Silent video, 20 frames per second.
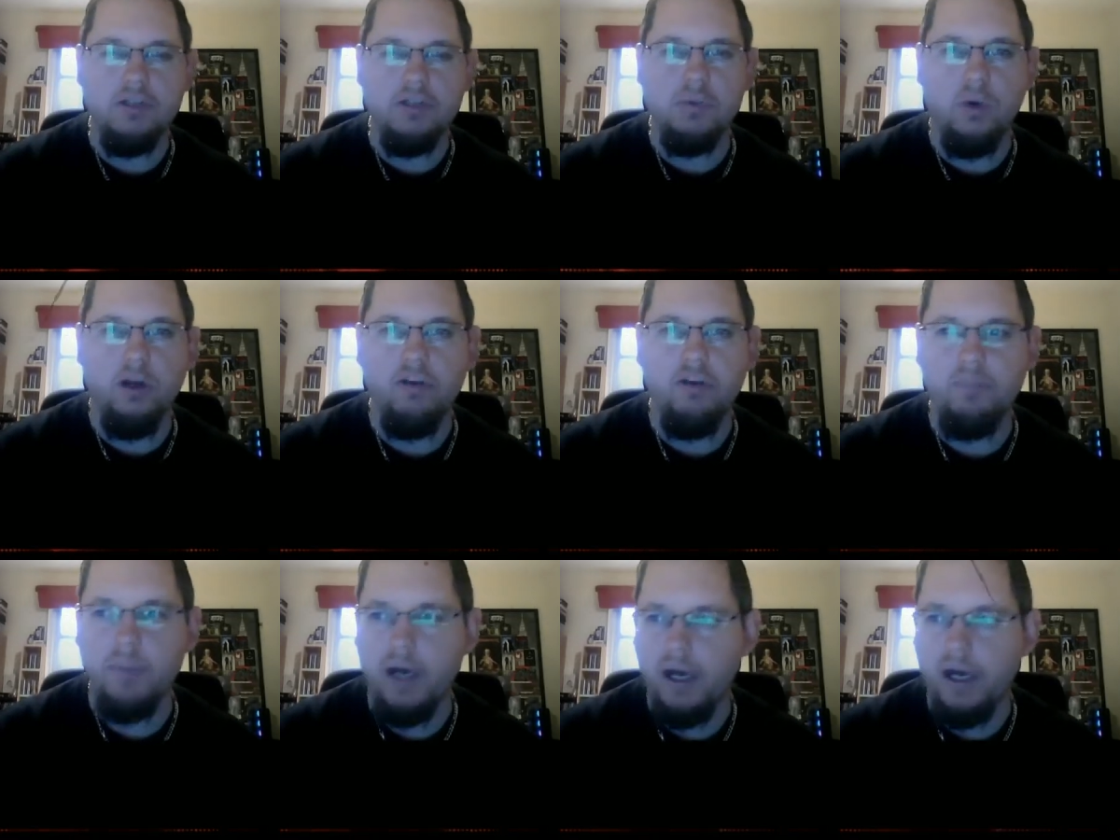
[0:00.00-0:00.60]
is
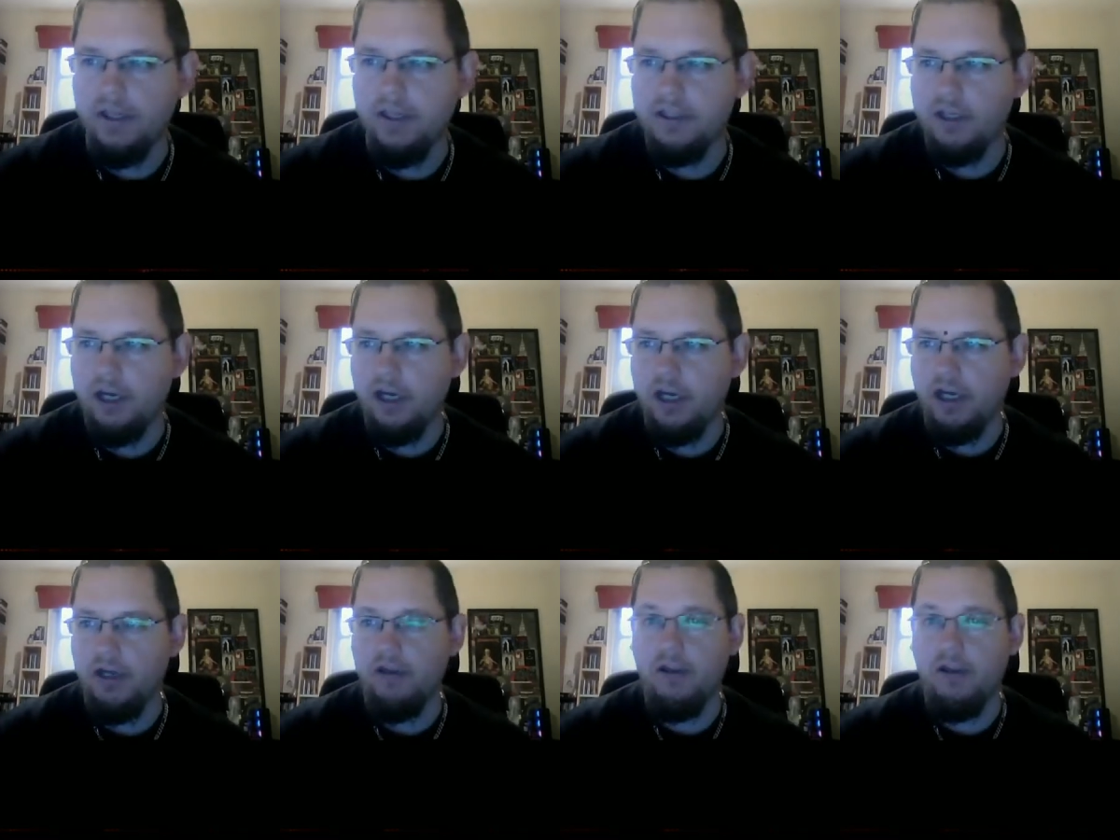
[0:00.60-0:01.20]
one of
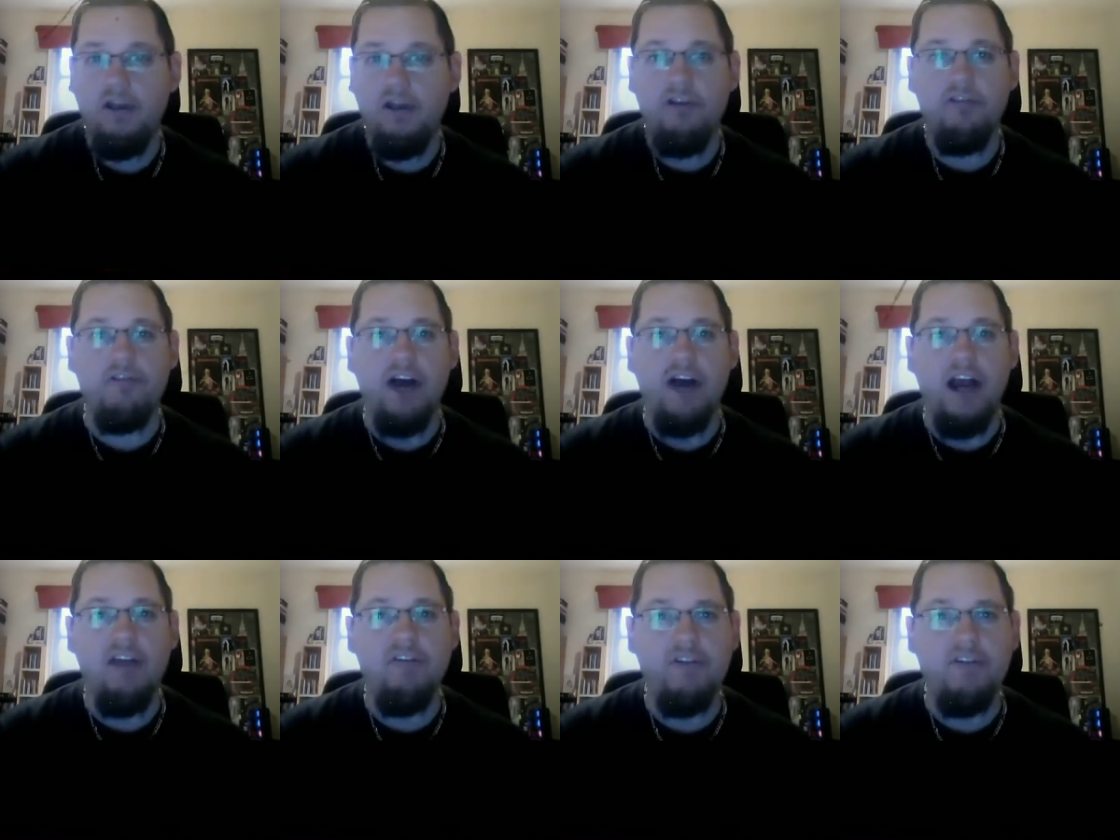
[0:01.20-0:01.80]
my
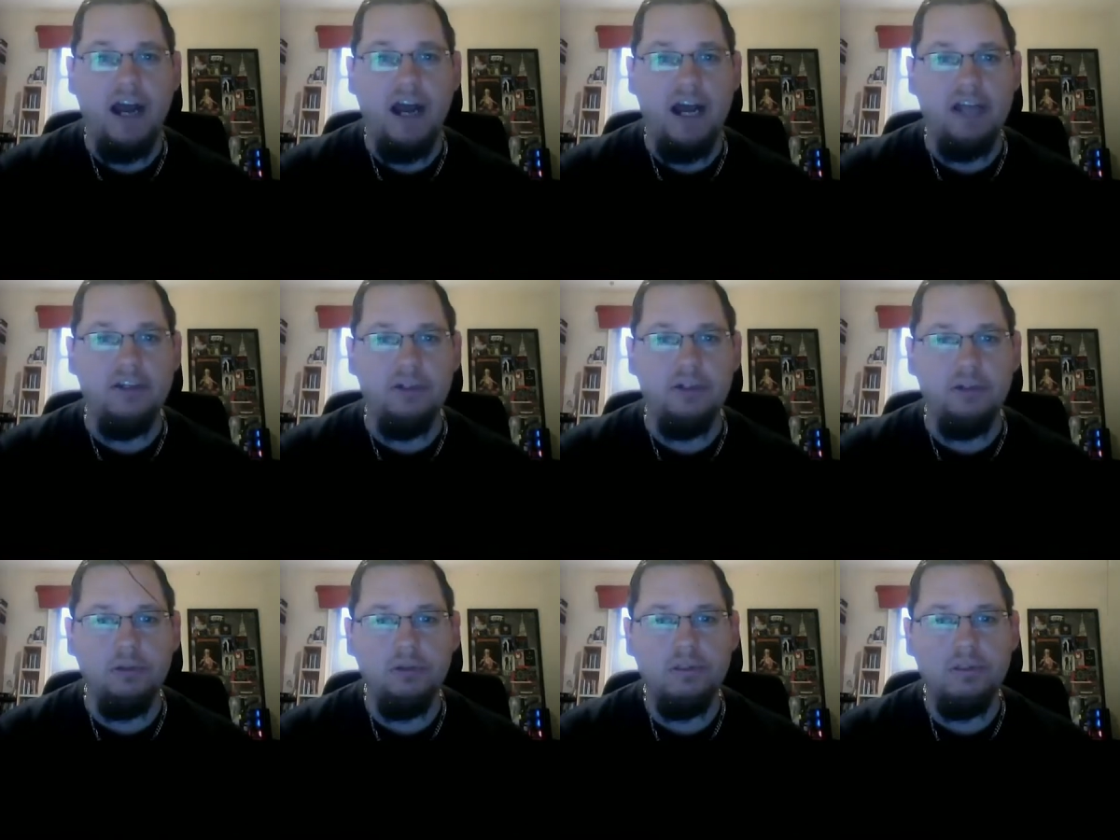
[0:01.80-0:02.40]
5
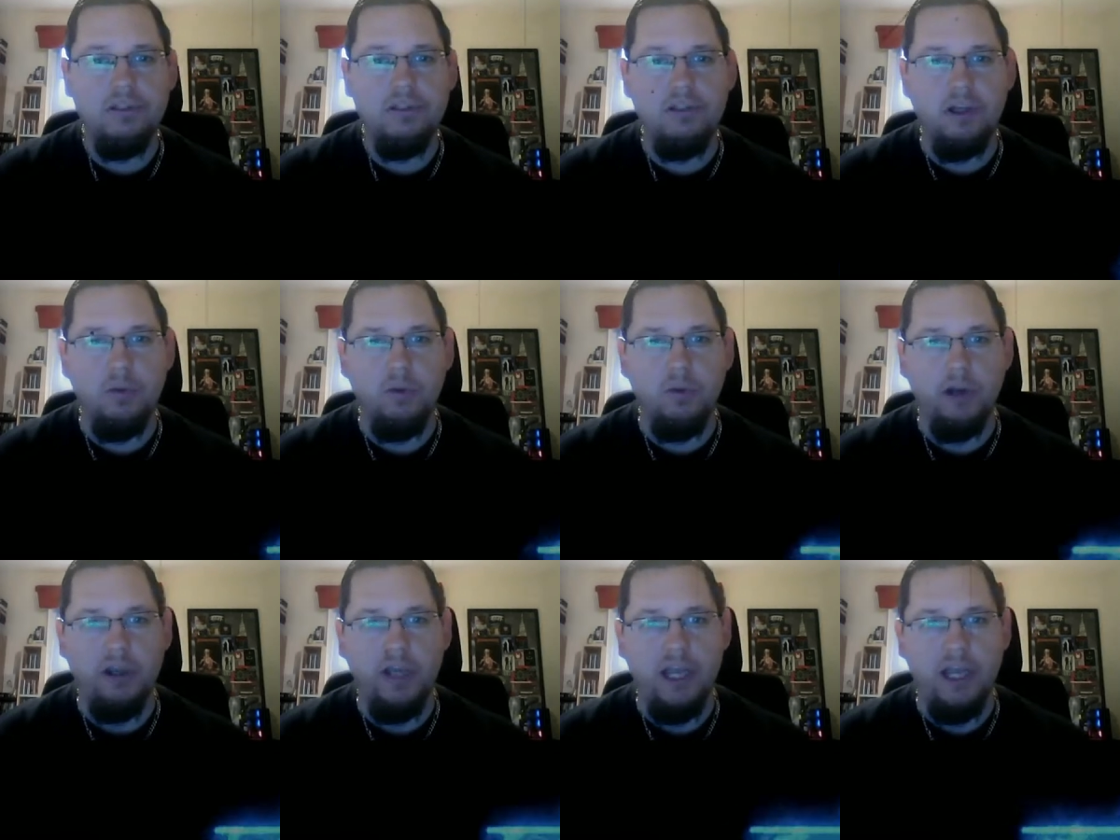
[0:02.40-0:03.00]
idols
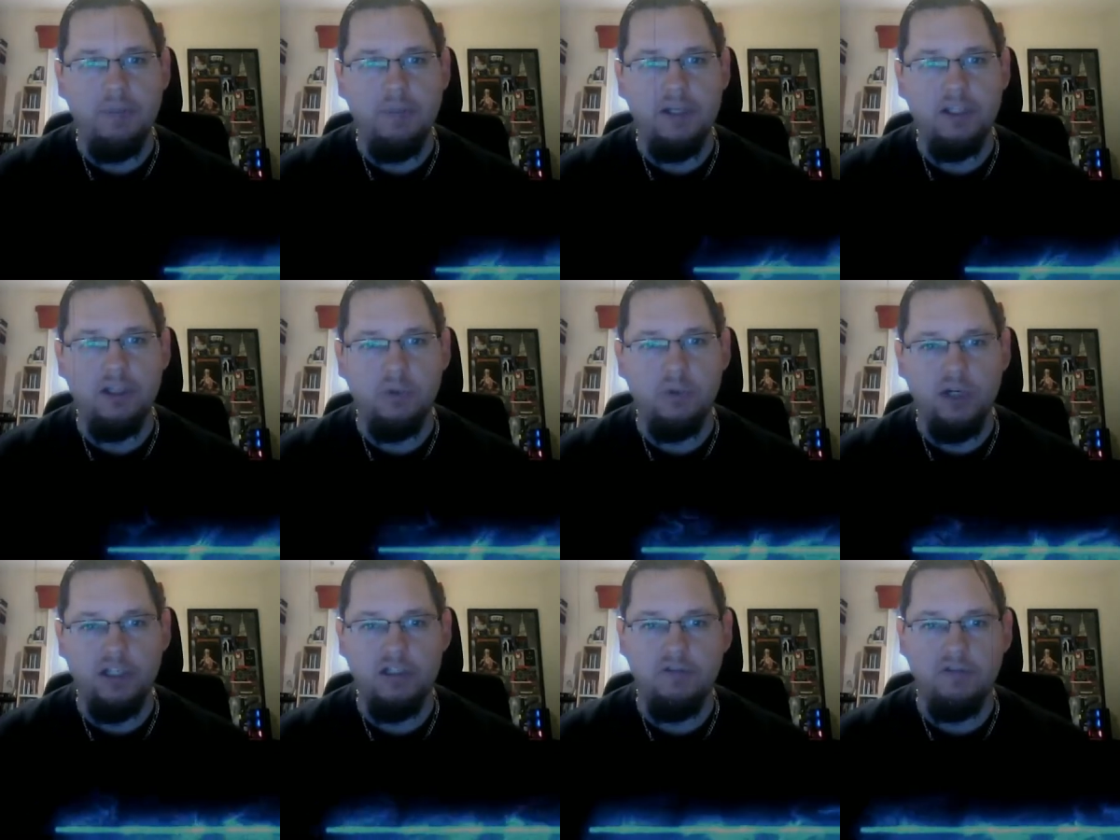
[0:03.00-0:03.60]
that we're aiming
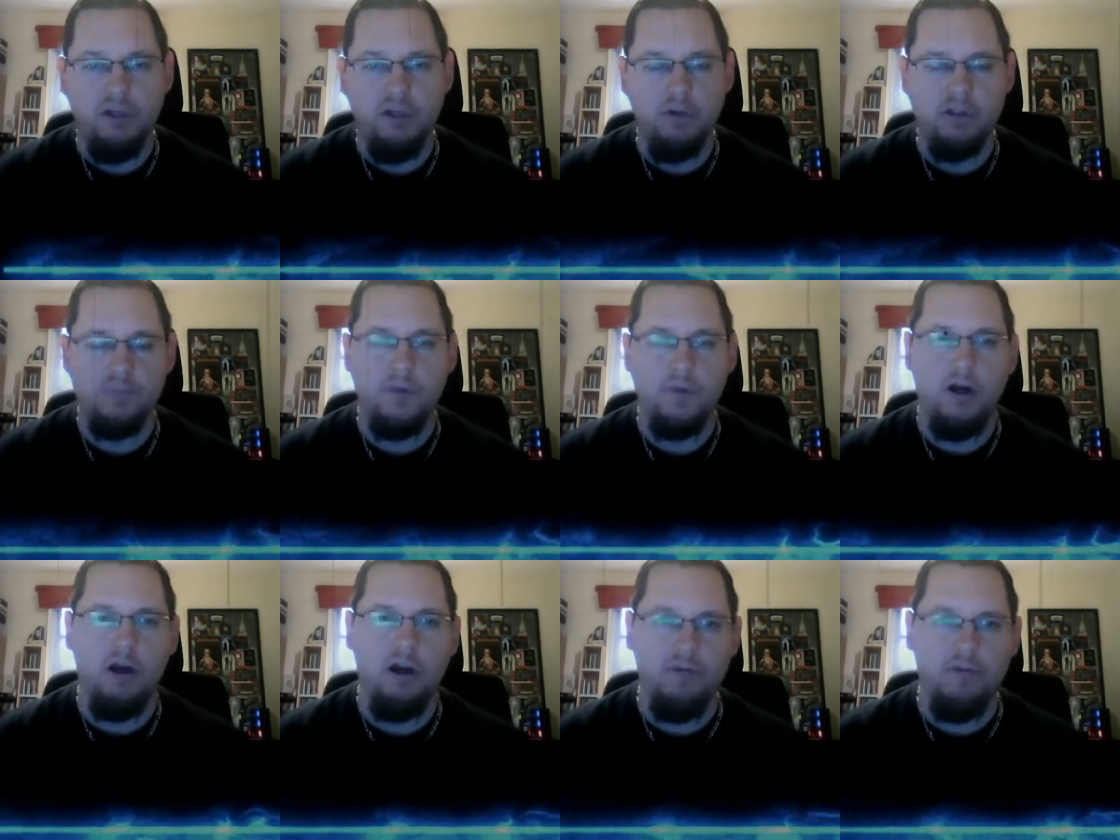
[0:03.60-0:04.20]
to interview as
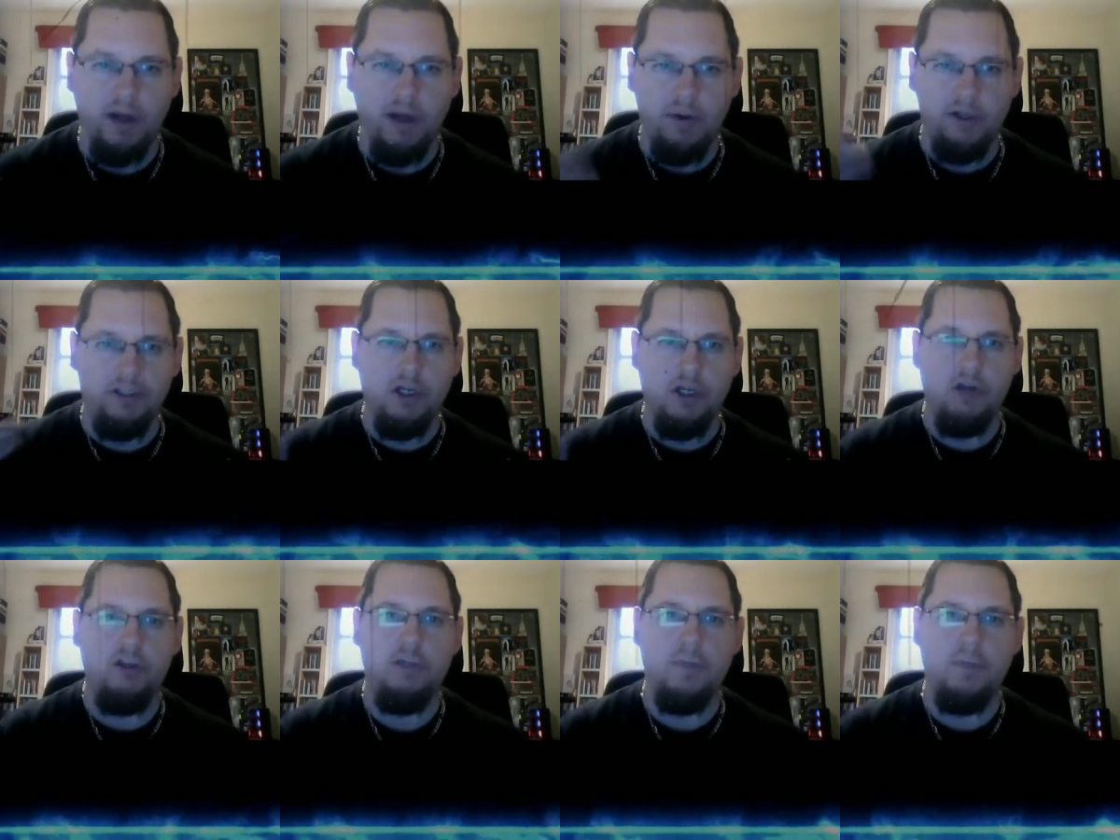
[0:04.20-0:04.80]
part of our
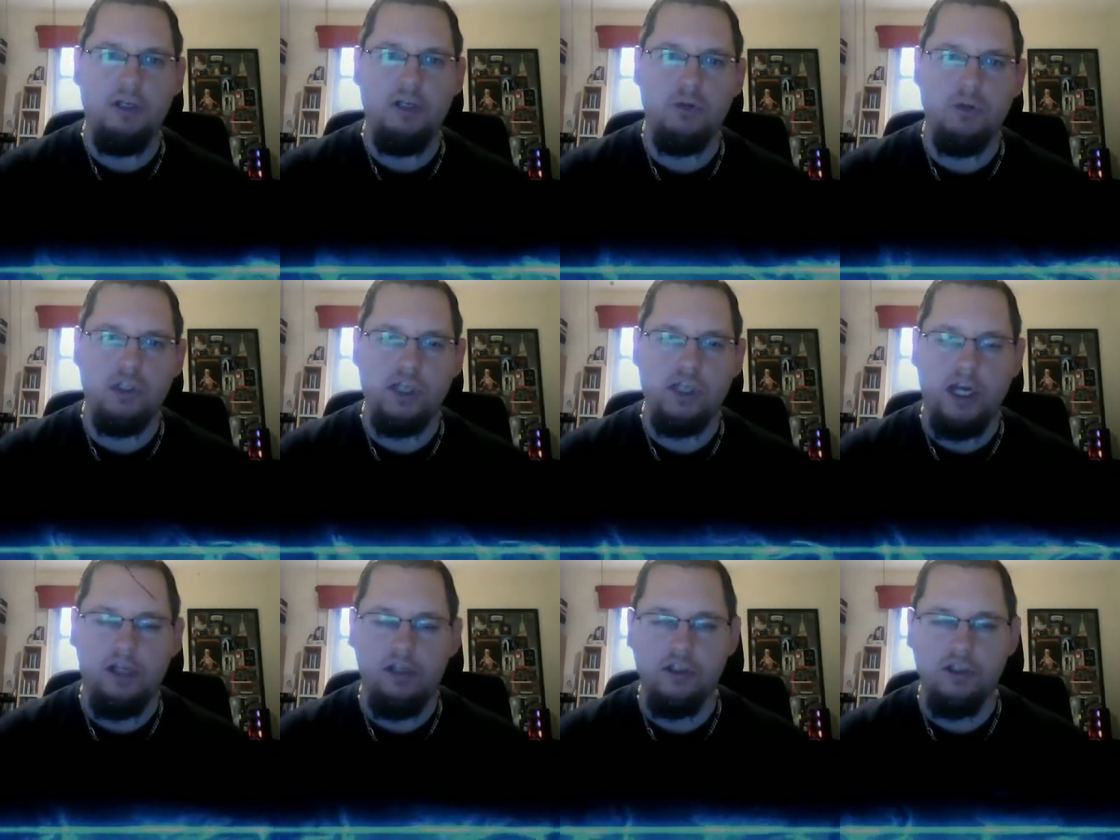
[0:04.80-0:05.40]
documentary
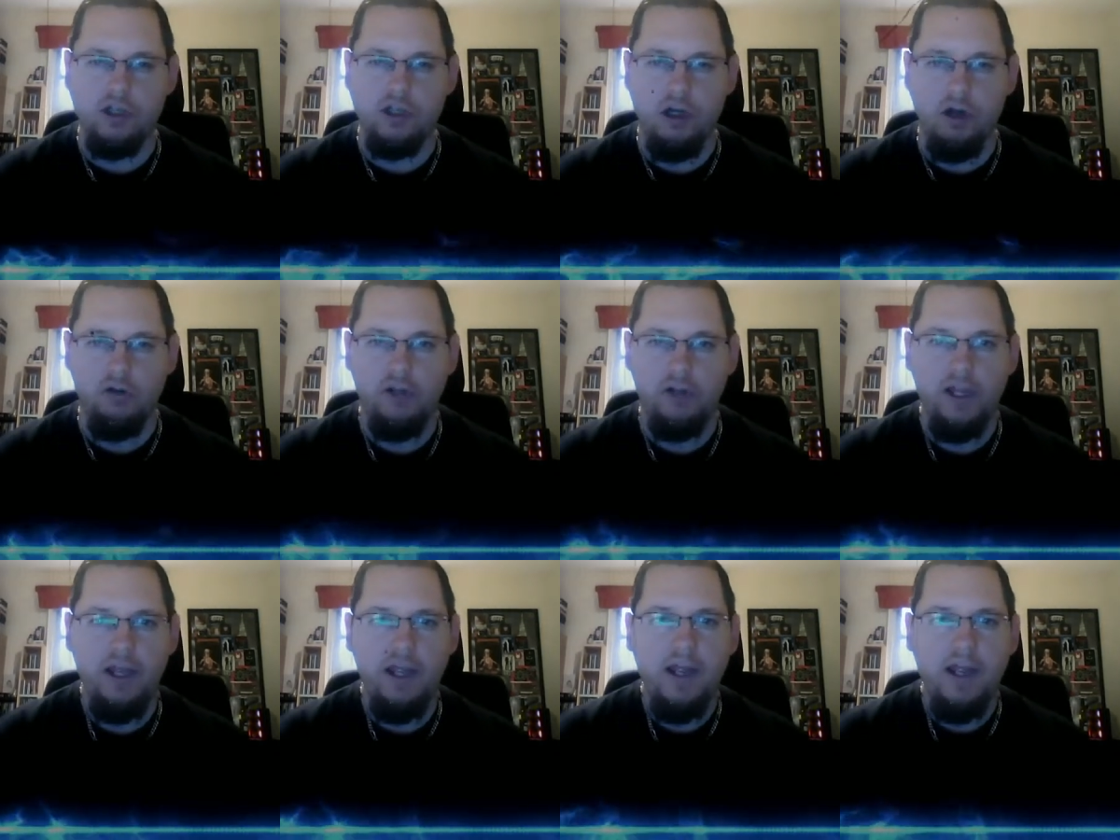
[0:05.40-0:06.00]
challenge
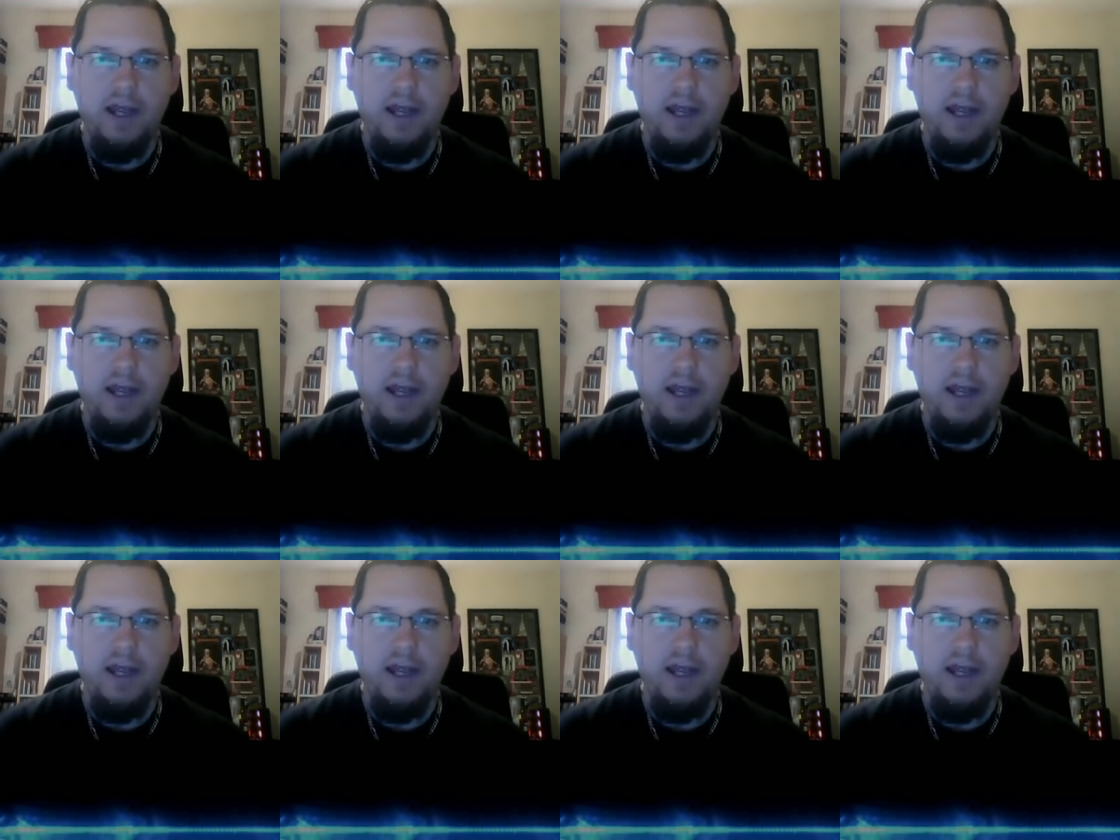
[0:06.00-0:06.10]
called